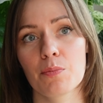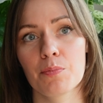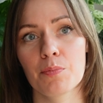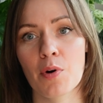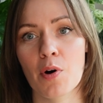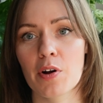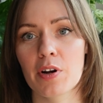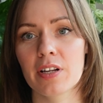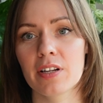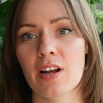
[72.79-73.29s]

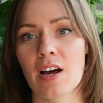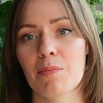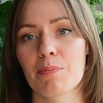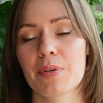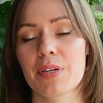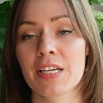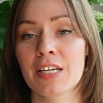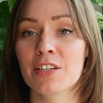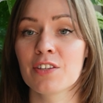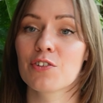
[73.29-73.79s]
pot it up
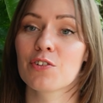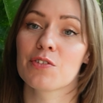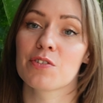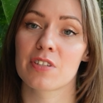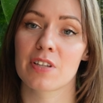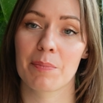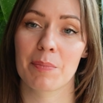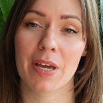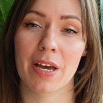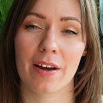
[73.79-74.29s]
into
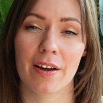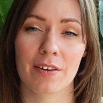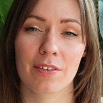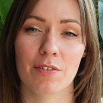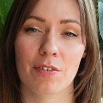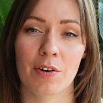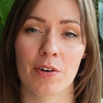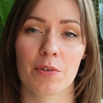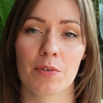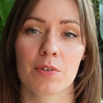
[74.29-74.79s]

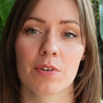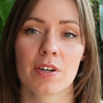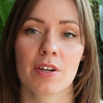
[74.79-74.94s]
semi-hydro.